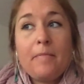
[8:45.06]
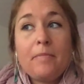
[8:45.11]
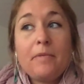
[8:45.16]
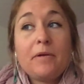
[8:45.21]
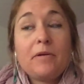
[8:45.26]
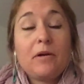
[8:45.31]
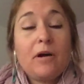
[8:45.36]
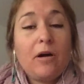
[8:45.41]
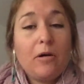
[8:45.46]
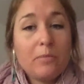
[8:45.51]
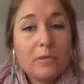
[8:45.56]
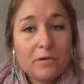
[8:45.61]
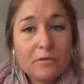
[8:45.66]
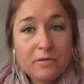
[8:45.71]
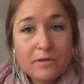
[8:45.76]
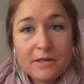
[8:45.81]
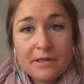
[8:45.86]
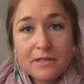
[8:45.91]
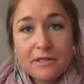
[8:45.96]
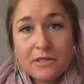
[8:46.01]
It'll help your
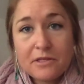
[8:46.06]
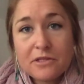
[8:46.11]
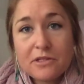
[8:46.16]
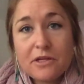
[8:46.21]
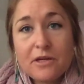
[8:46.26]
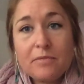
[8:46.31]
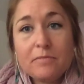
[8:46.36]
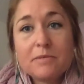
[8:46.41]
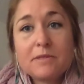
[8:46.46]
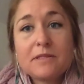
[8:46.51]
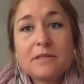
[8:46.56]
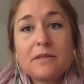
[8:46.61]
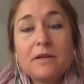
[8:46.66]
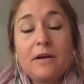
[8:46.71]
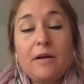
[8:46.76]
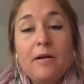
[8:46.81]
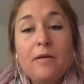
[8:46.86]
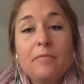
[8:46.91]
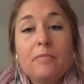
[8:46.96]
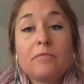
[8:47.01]
relationships,
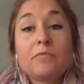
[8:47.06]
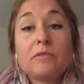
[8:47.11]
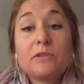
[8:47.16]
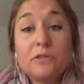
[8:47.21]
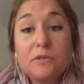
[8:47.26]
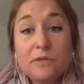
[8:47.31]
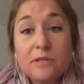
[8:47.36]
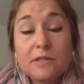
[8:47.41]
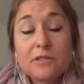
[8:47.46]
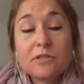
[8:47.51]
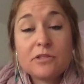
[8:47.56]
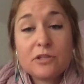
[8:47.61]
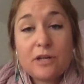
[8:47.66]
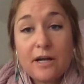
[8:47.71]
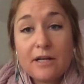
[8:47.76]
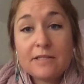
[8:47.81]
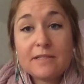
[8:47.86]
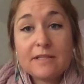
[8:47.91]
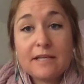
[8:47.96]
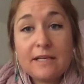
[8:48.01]
reducing
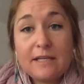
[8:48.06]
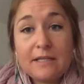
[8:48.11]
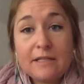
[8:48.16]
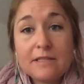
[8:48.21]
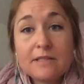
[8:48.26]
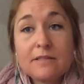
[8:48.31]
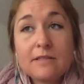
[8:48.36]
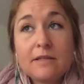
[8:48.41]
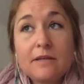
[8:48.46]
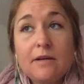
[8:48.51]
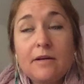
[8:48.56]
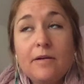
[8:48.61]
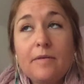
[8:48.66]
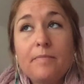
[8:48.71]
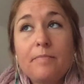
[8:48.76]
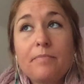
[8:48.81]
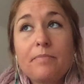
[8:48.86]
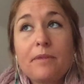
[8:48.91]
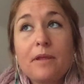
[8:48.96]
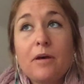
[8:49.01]
stress, that is,
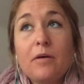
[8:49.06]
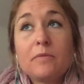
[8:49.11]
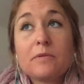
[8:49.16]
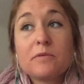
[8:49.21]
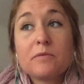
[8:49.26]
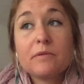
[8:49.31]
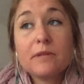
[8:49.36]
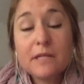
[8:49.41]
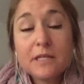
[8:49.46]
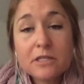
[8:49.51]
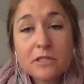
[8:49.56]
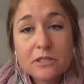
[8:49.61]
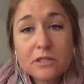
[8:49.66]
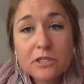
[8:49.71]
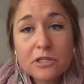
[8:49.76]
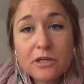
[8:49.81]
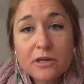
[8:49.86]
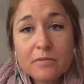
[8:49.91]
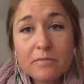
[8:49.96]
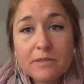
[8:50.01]
helps
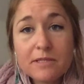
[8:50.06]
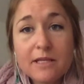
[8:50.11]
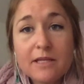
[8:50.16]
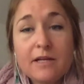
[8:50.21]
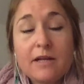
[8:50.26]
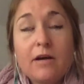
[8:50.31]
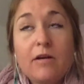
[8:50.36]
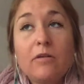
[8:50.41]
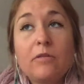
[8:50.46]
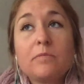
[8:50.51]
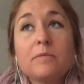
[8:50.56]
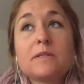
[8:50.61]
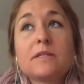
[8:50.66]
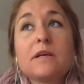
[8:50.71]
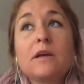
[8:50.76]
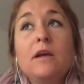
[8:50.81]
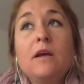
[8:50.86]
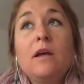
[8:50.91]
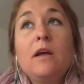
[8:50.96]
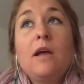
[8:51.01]
relationships. It helps
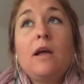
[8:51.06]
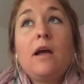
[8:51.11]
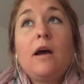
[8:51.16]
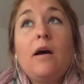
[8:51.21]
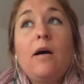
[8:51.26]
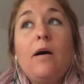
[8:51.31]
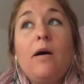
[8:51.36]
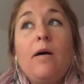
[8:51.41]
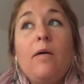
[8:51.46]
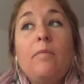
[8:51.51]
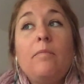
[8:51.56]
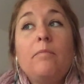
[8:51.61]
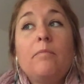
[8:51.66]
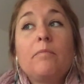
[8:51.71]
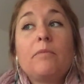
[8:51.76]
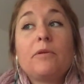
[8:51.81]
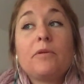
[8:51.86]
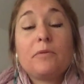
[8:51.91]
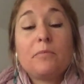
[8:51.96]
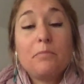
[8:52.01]

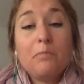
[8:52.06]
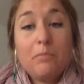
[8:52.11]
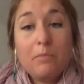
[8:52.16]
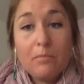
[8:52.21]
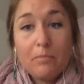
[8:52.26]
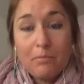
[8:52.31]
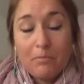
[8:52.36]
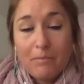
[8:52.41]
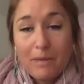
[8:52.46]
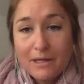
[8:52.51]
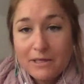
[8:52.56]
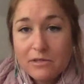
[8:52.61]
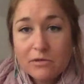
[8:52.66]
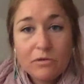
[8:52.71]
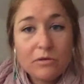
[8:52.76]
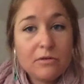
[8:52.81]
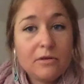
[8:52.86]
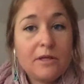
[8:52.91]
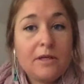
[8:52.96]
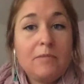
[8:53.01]
your
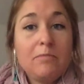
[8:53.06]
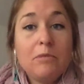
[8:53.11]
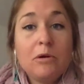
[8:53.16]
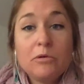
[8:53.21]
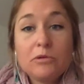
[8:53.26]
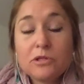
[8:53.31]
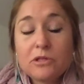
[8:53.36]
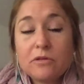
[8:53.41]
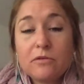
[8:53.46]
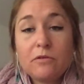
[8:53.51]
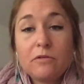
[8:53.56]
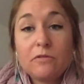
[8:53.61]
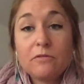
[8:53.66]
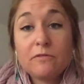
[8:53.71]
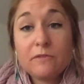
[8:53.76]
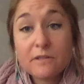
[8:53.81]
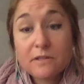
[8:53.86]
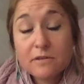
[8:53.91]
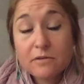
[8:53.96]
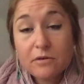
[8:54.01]
mental, emotional,
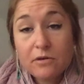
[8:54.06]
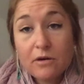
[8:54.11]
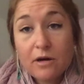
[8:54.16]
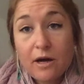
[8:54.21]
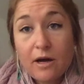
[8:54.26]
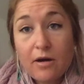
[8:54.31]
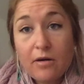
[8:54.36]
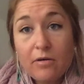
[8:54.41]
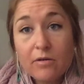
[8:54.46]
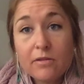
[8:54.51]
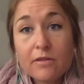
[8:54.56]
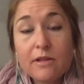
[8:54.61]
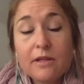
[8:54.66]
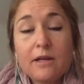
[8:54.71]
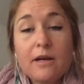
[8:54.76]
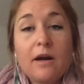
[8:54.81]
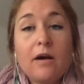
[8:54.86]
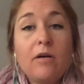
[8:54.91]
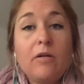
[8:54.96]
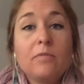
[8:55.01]
physical health. It
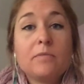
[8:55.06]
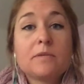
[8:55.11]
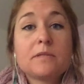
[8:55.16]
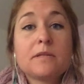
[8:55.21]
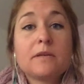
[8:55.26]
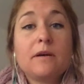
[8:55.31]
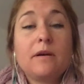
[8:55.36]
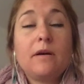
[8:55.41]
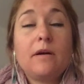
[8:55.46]
helps,